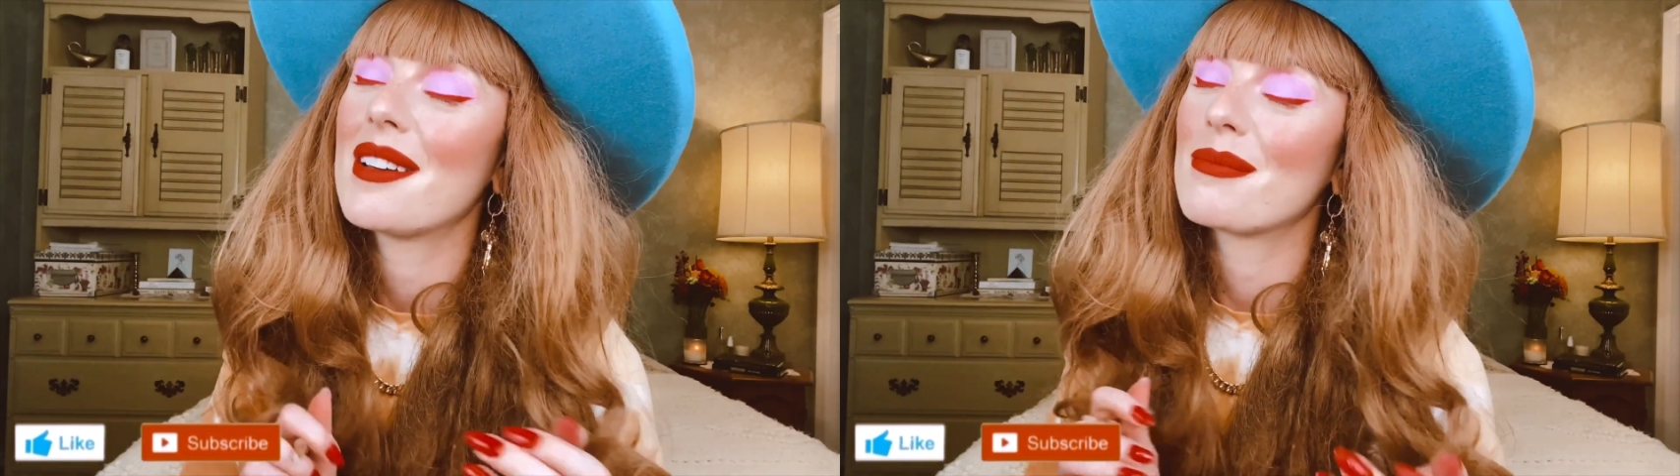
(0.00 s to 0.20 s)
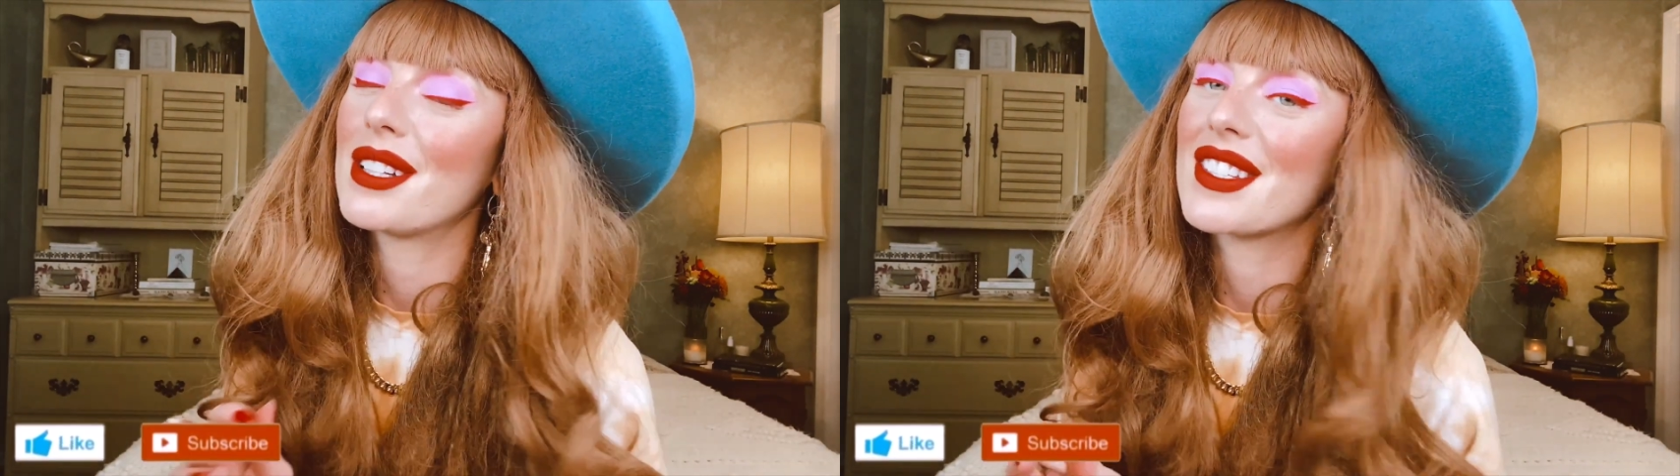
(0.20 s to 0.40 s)

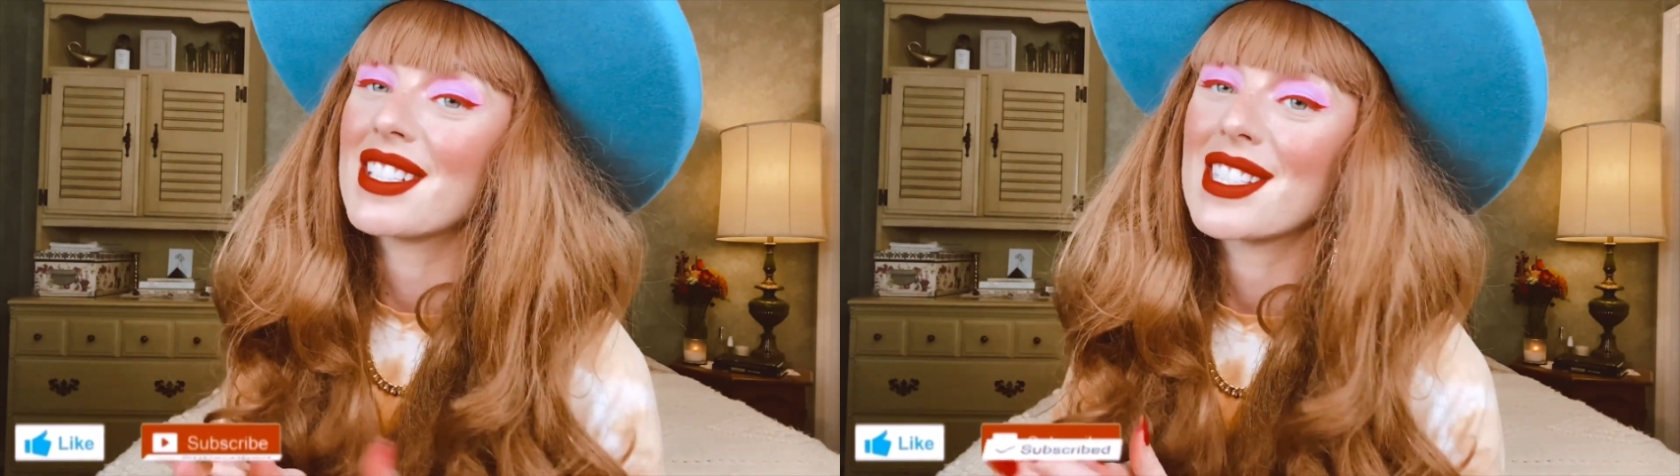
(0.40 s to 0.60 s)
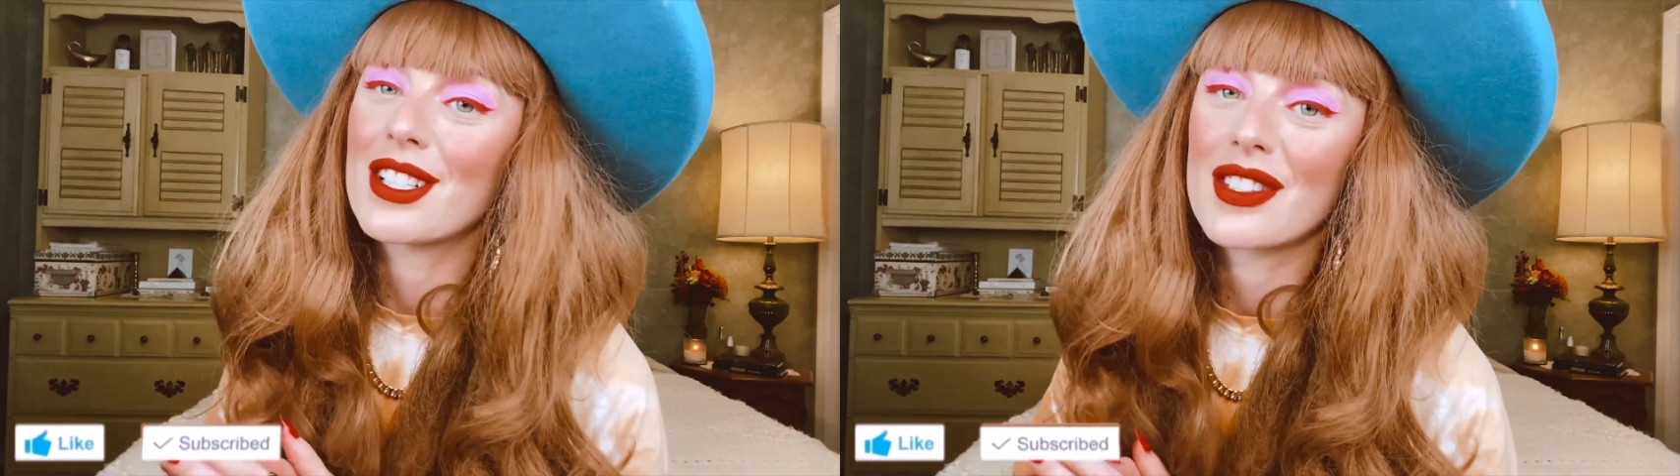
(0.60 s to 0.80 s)
please
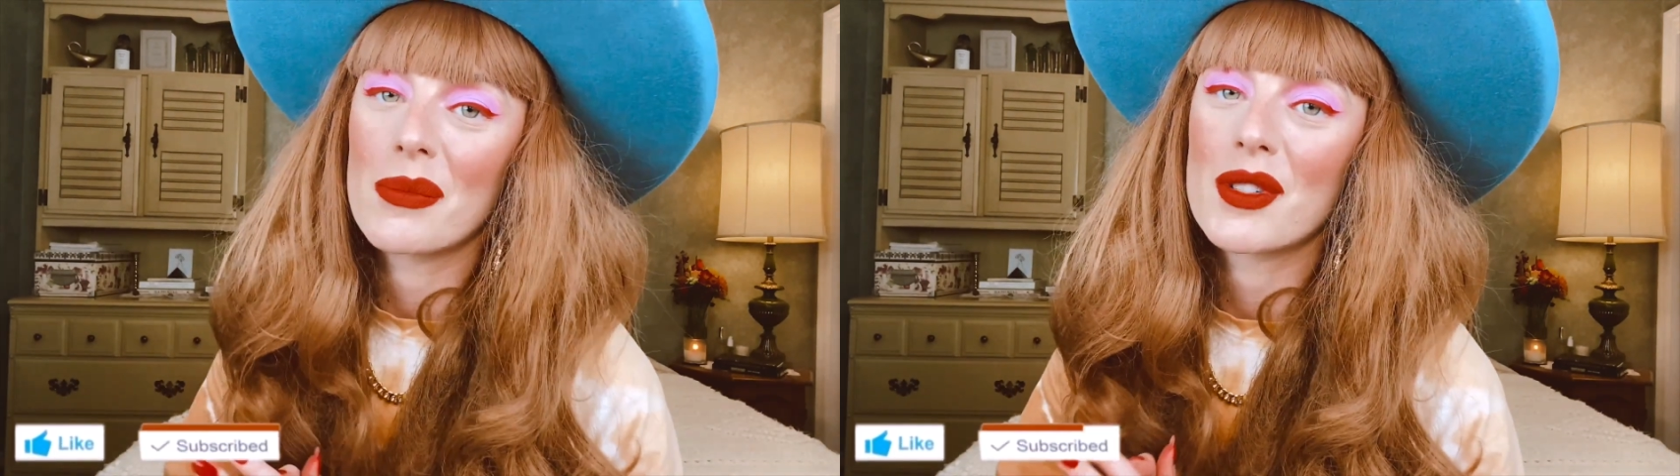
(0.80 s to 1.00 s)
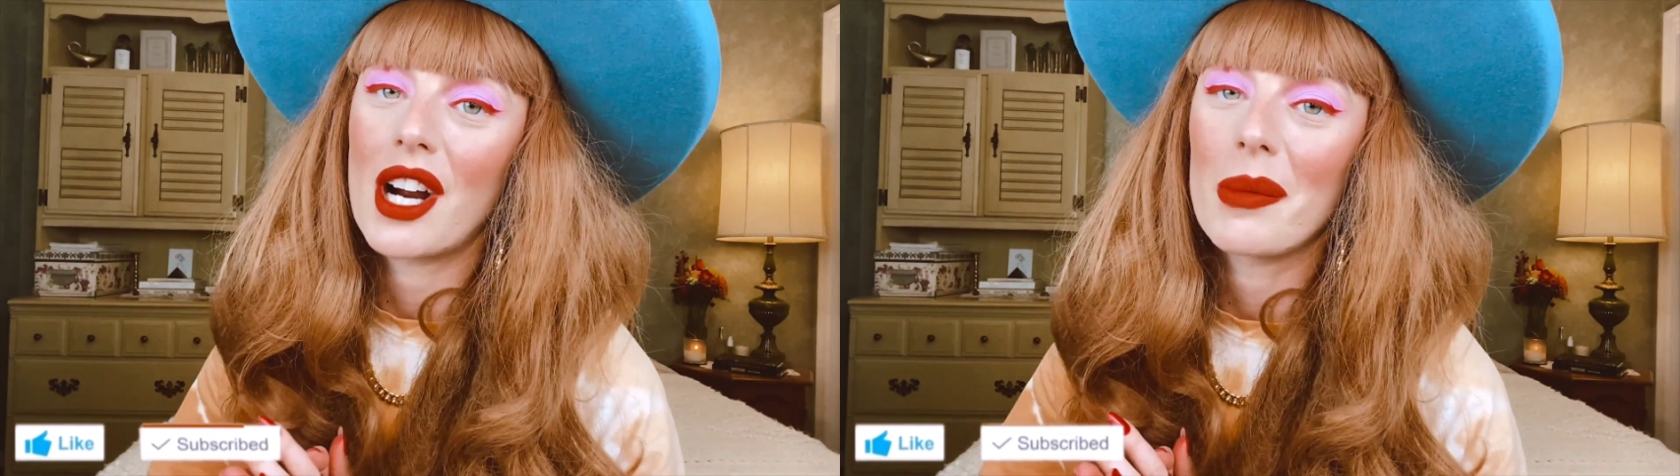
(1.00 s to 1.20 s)
consider
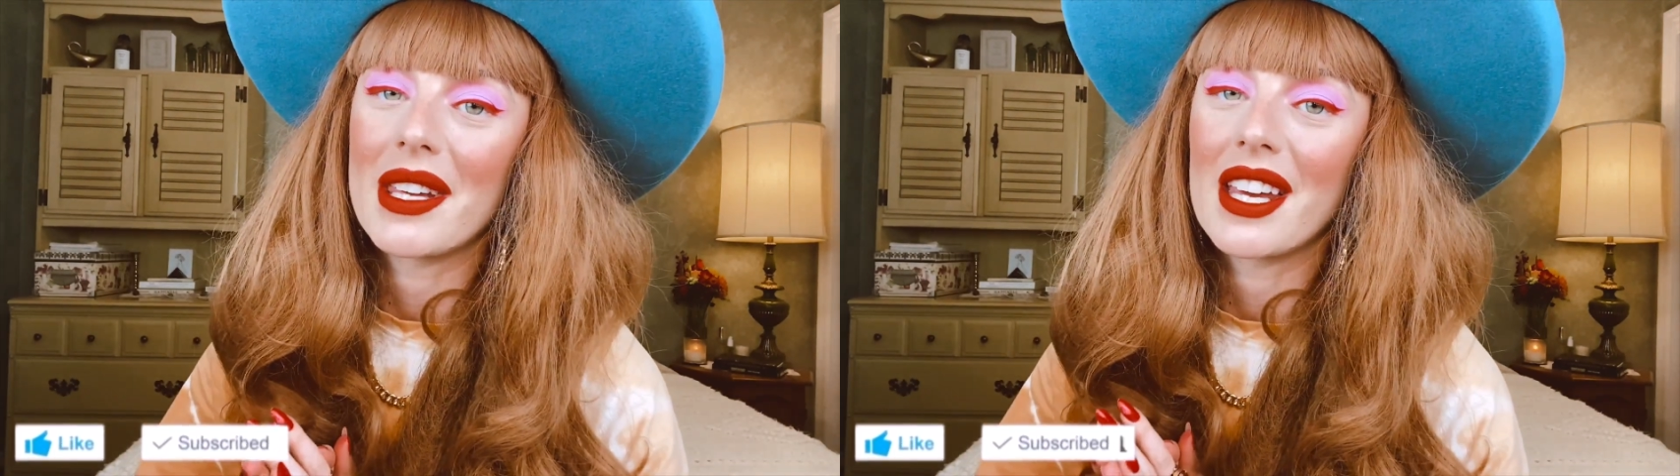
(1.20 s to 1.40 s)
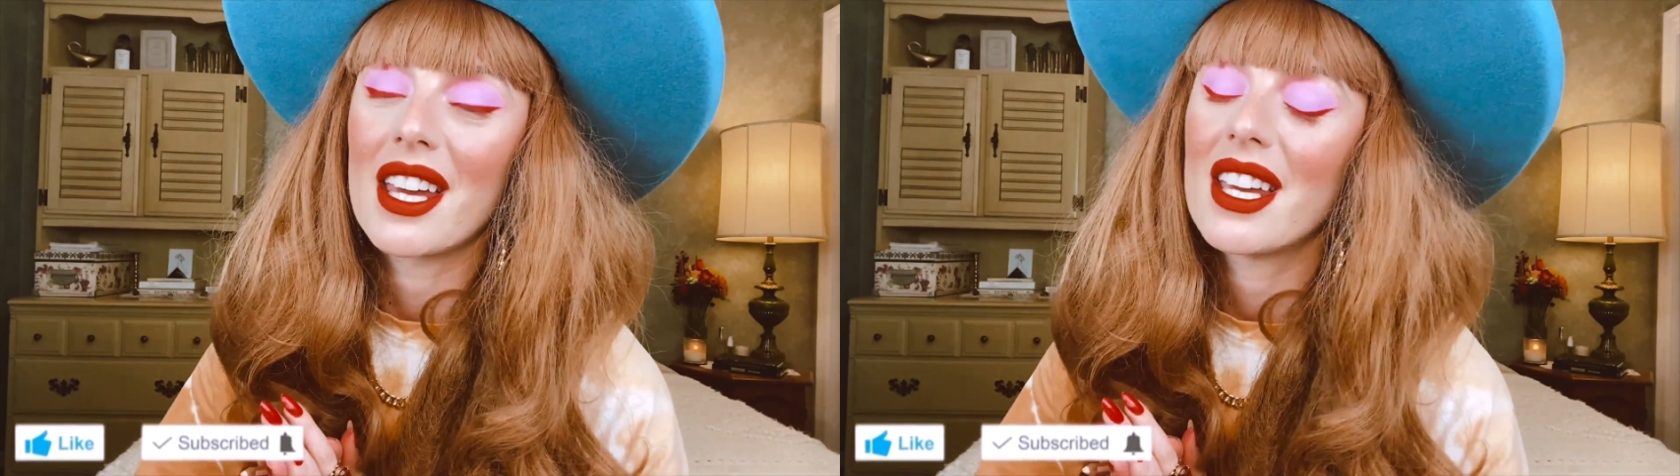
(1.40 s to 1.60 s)
subscribing